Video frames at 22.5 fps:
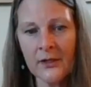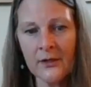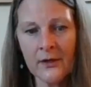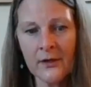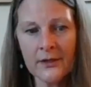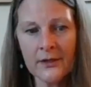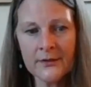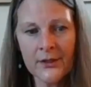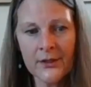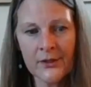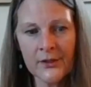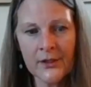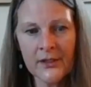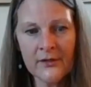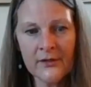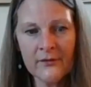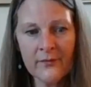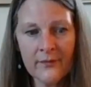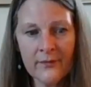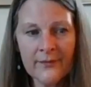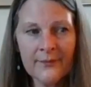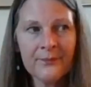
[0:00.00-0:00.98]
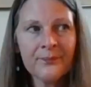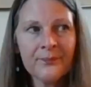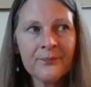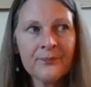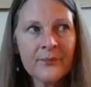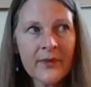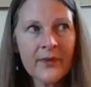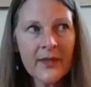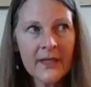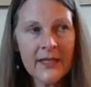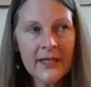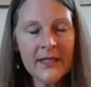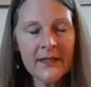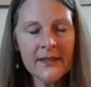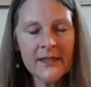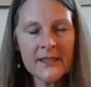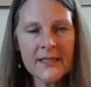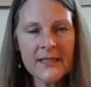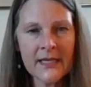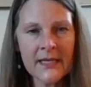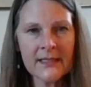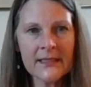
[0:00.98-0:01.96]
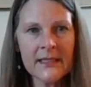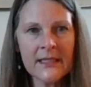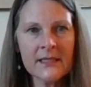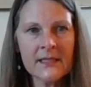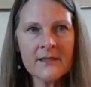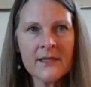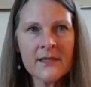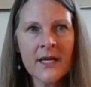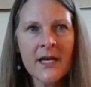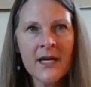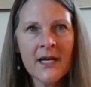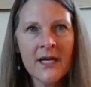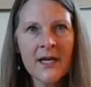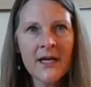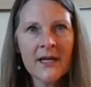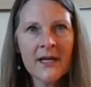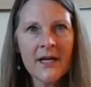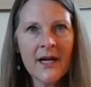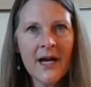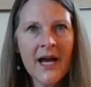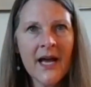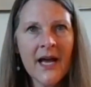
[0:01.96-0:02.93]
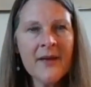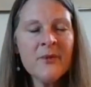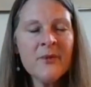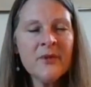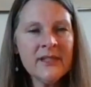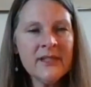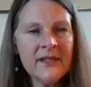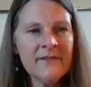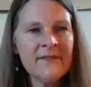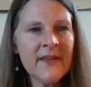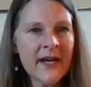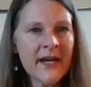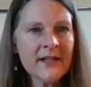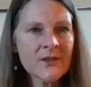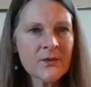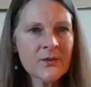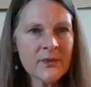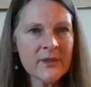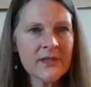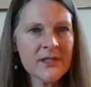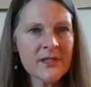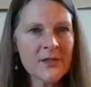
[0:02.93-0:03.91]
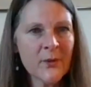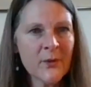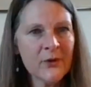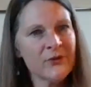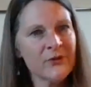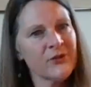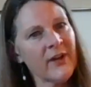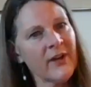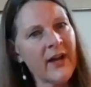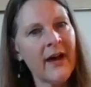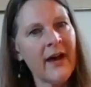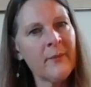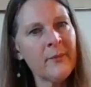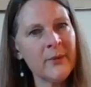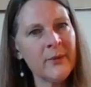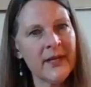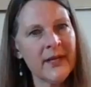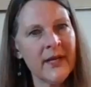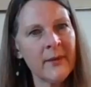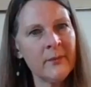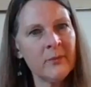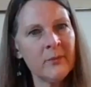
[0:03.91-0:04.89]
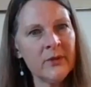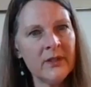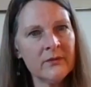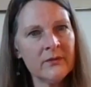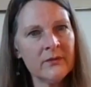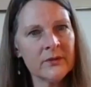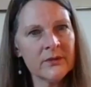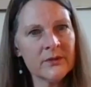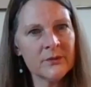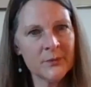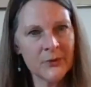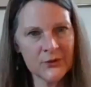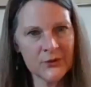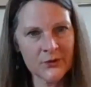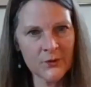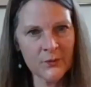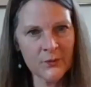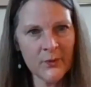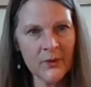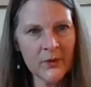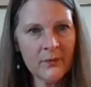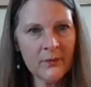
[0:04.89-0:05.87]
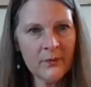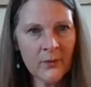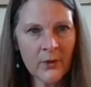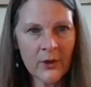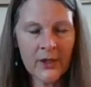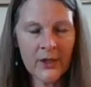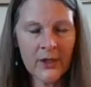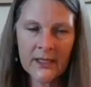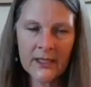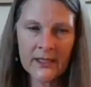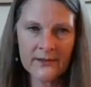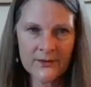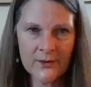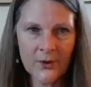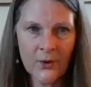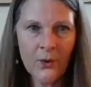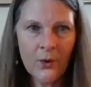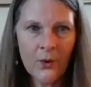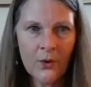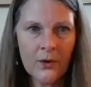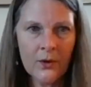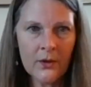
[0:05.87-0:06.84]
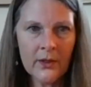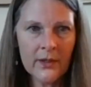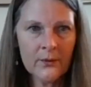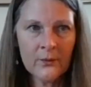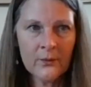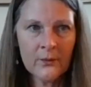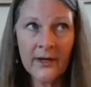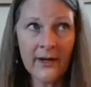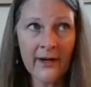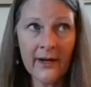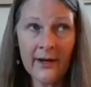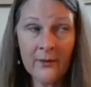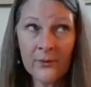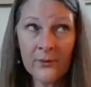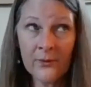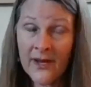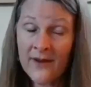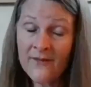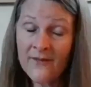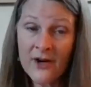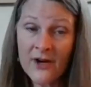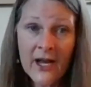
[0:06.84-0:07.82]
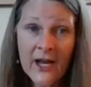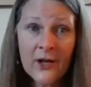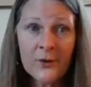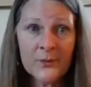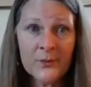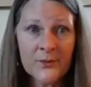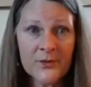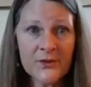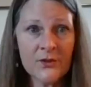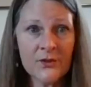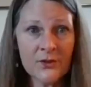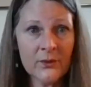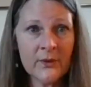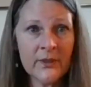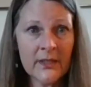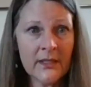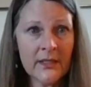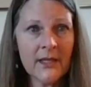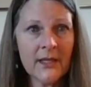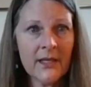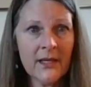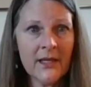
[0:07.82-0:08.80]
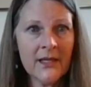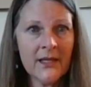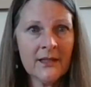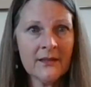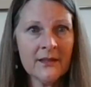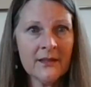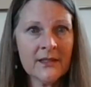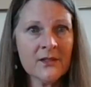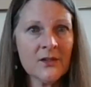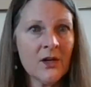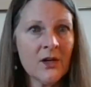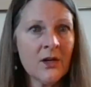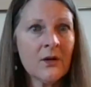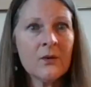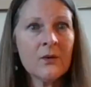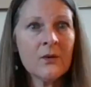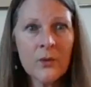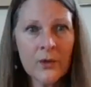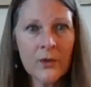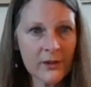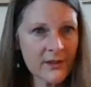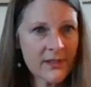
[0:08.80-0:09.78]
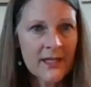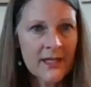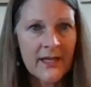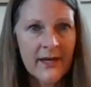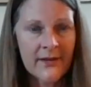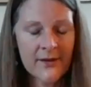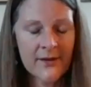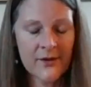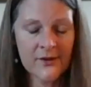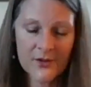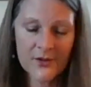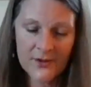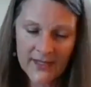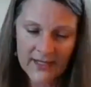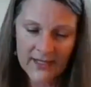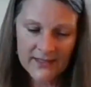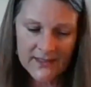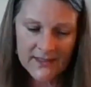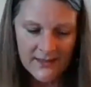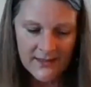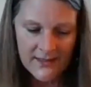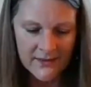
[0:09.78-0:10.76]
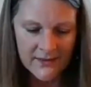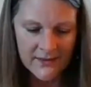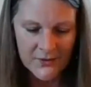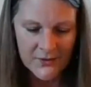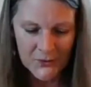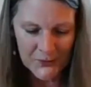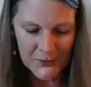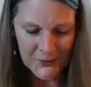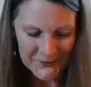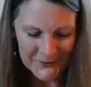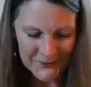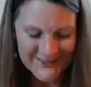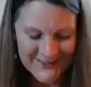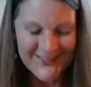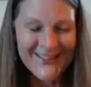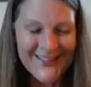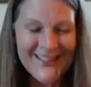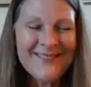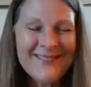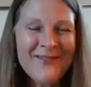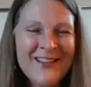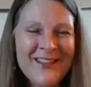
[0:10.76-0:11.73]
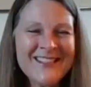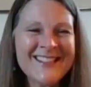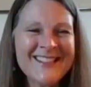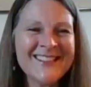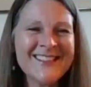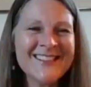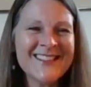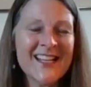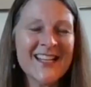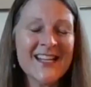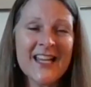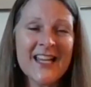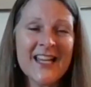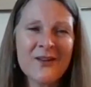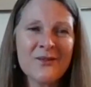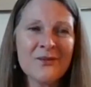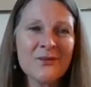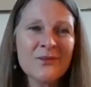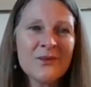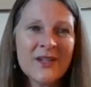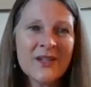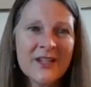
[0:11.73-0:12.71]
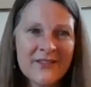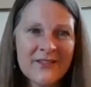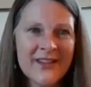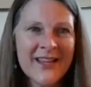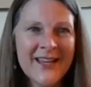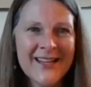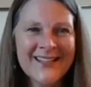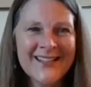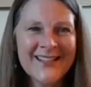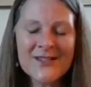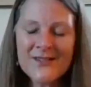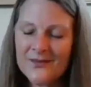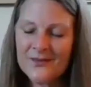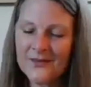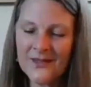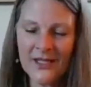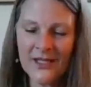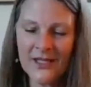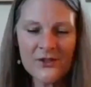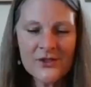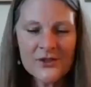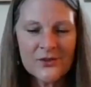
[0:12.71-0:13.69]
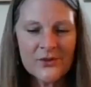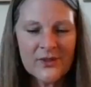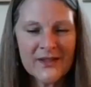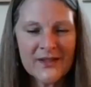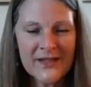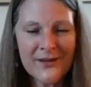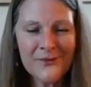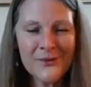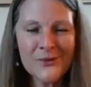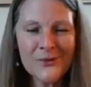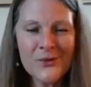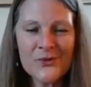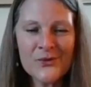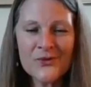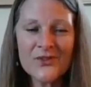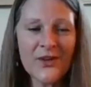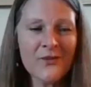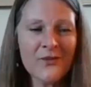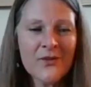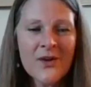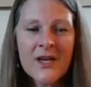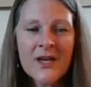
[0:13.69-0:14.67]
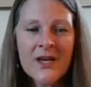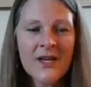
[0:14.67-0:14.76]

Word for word: or alternative healing techniques, I believe that's what's supposed to happen. I believe we're supposed to be working as a whole, where whatever helps, do it, and let's all work together. So that's cool. So they basically said, again, whatever that is that you're doing, that woo-woo stuff,